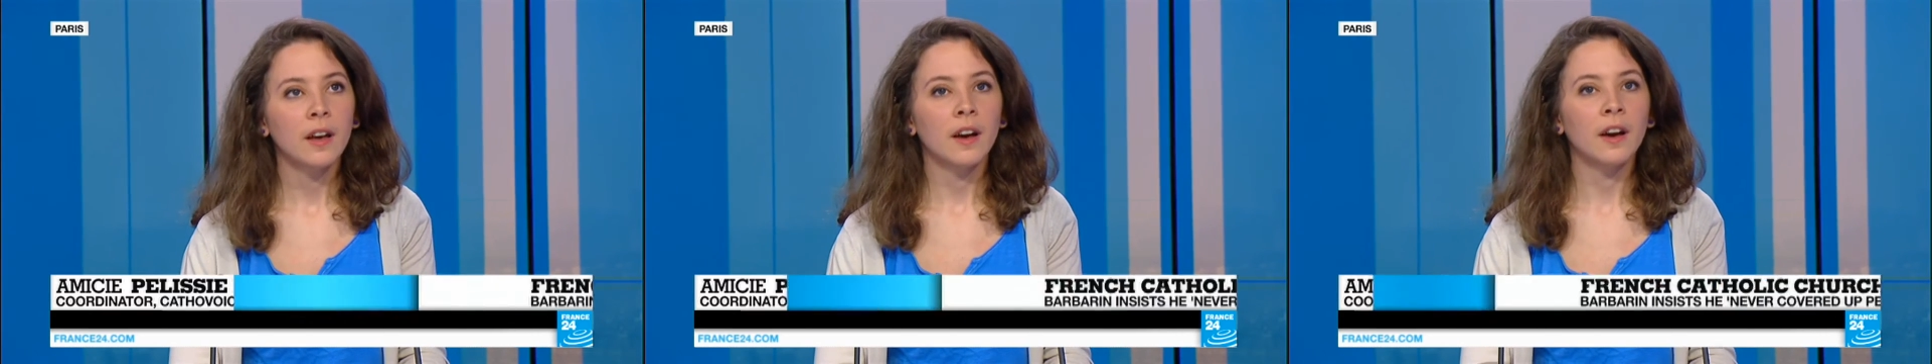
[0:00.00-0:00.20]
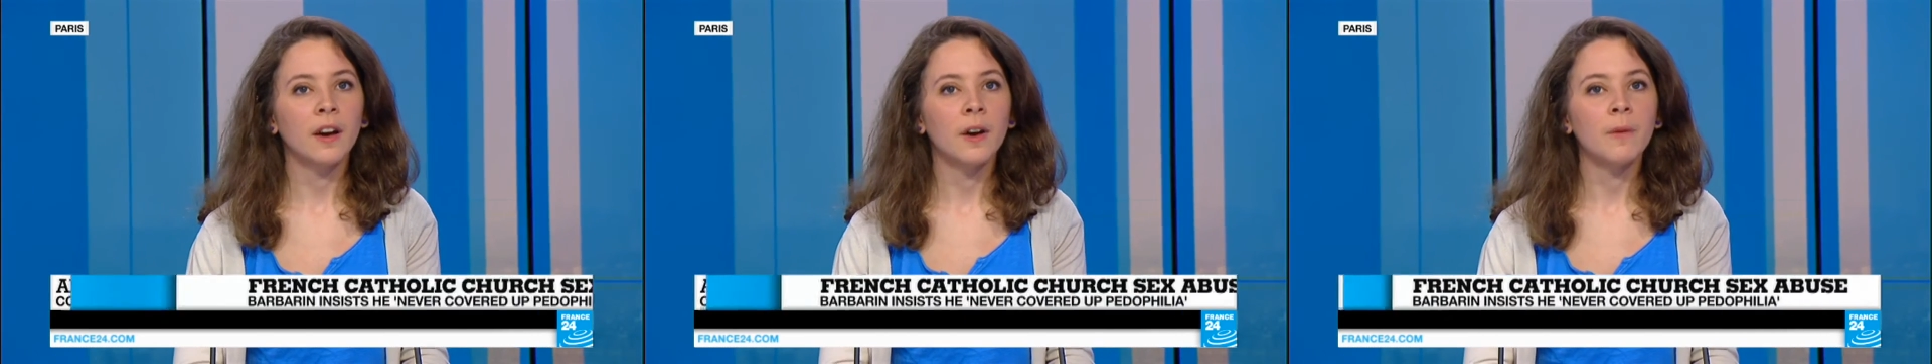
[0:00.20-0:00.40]

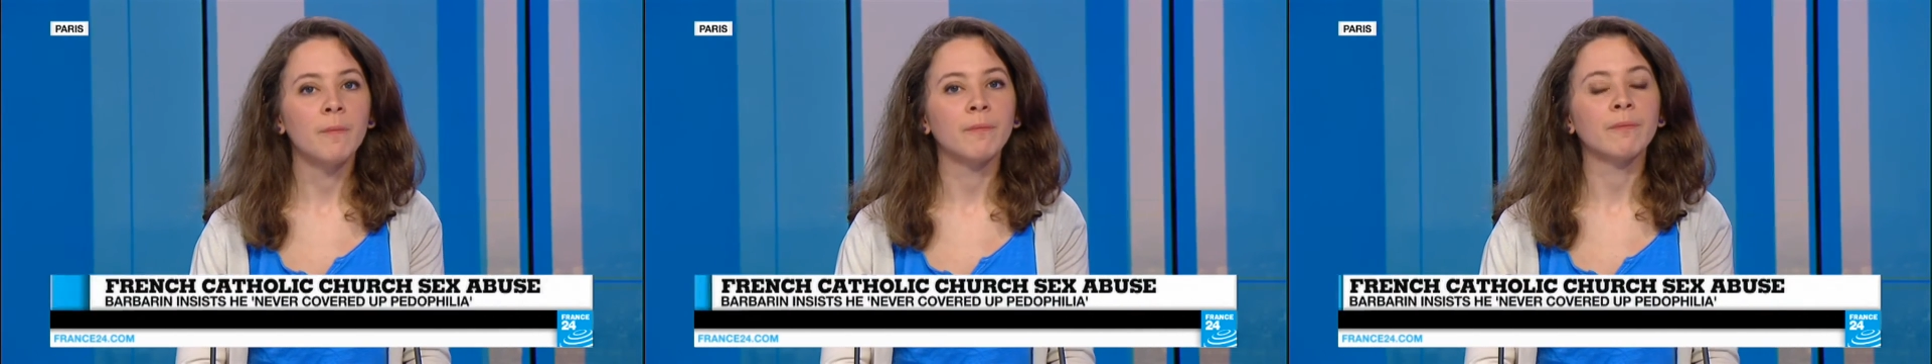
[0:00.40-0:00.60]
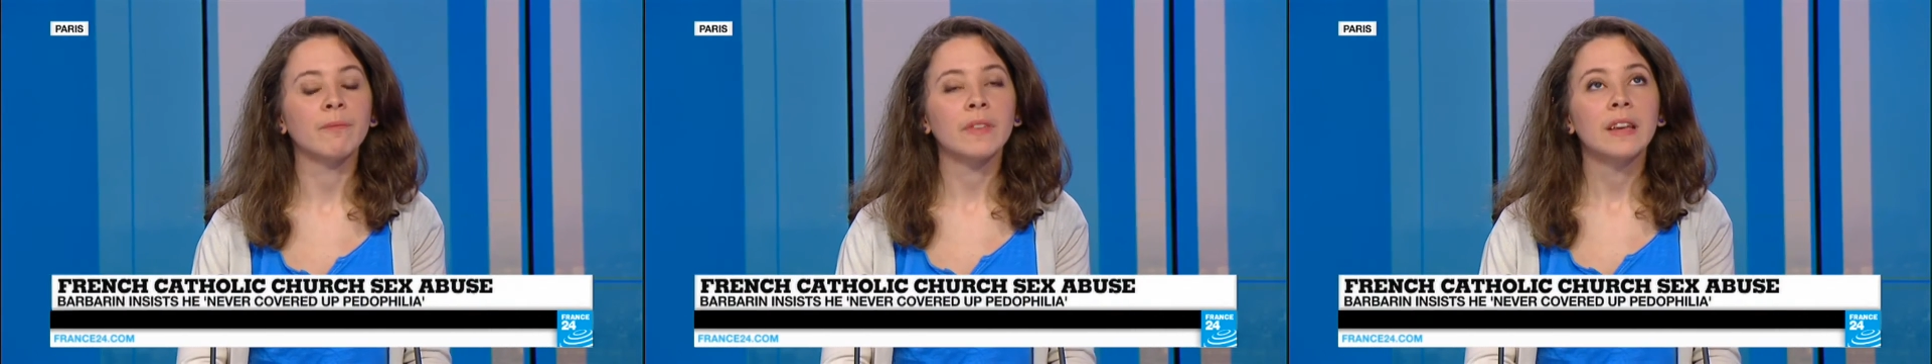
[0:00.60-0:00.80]

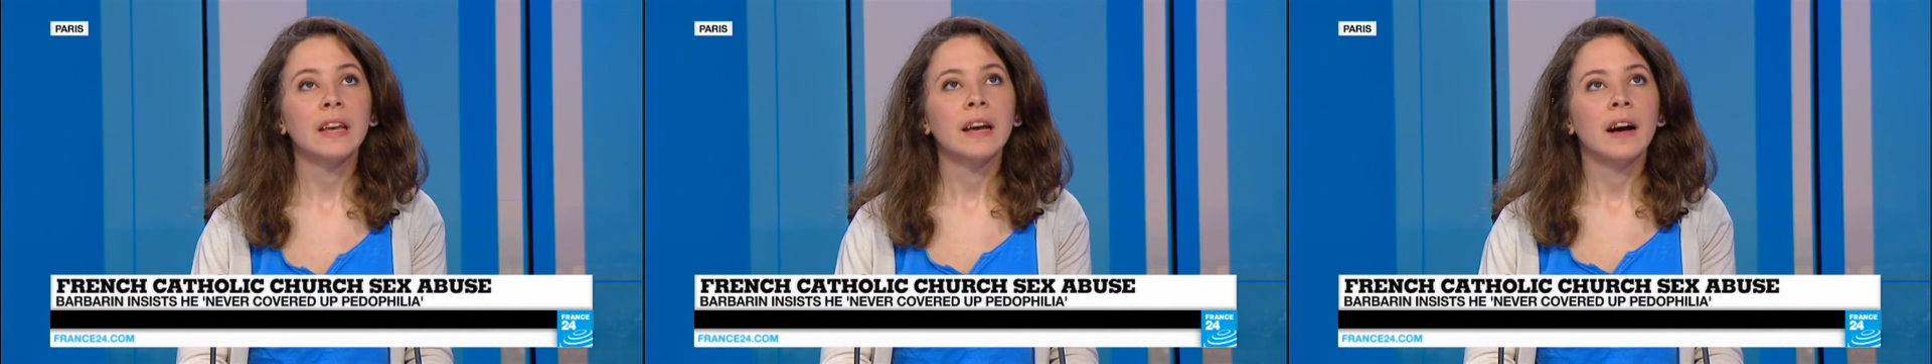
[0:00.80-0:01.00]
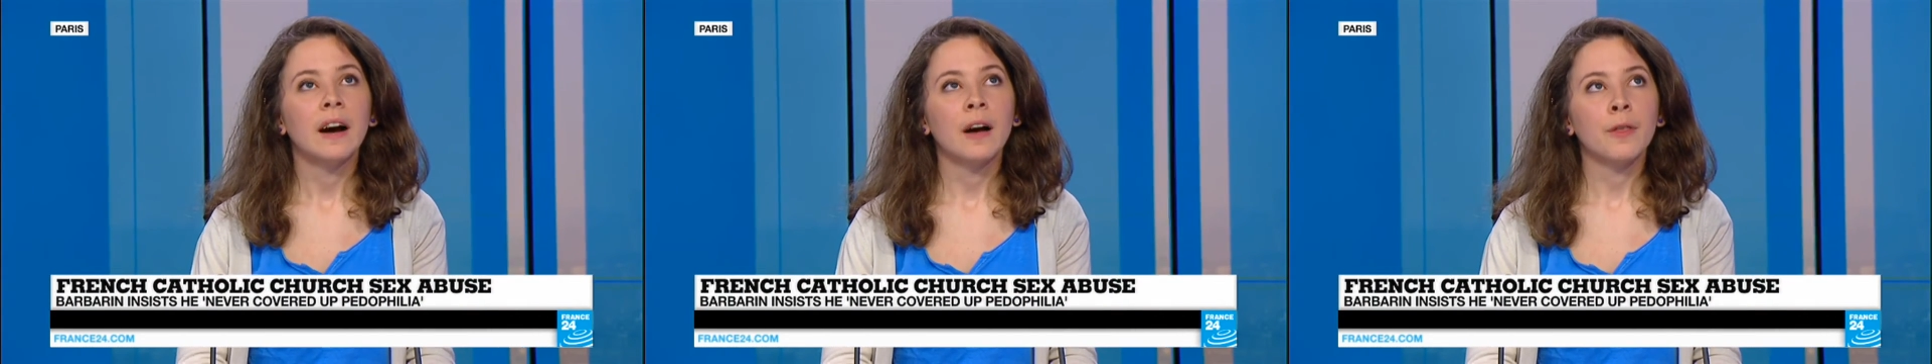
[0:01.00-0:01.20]

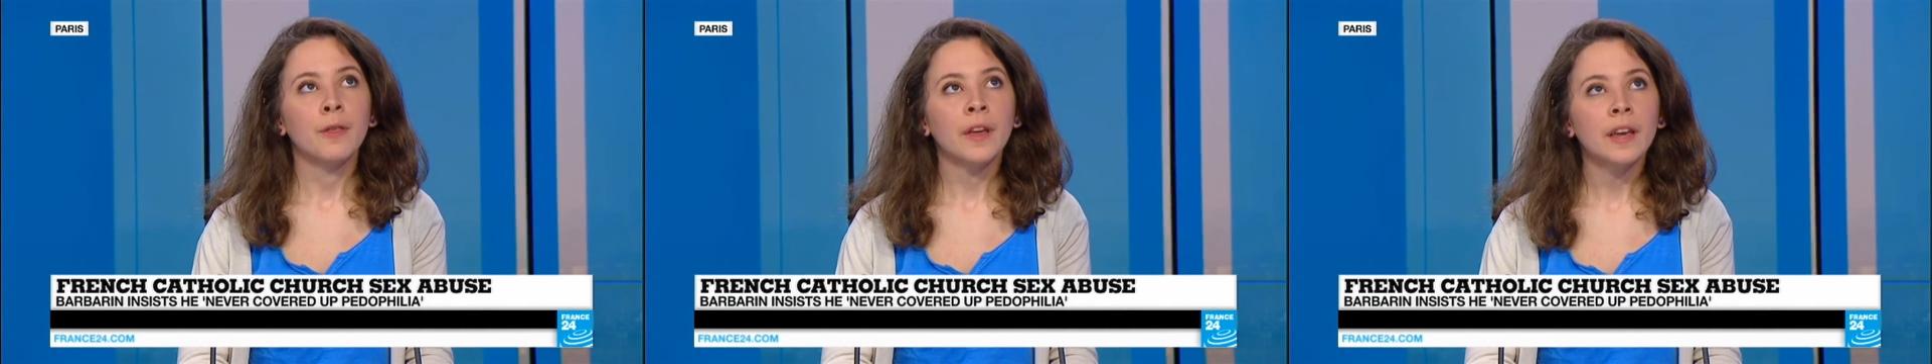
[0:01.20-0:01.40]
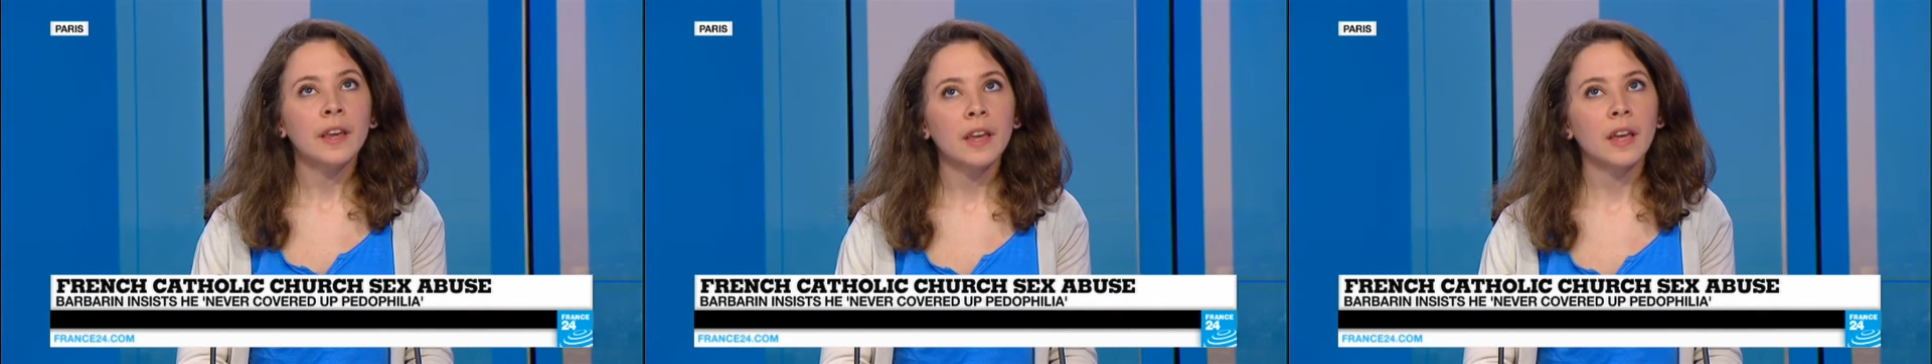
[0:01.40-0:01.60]
I
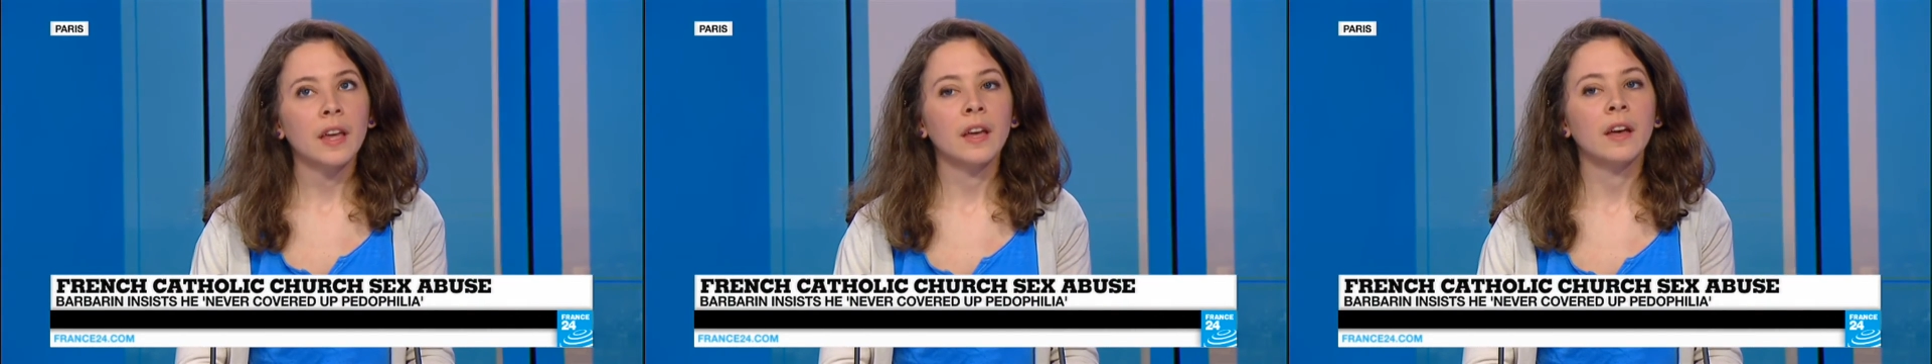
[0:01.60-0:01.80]
think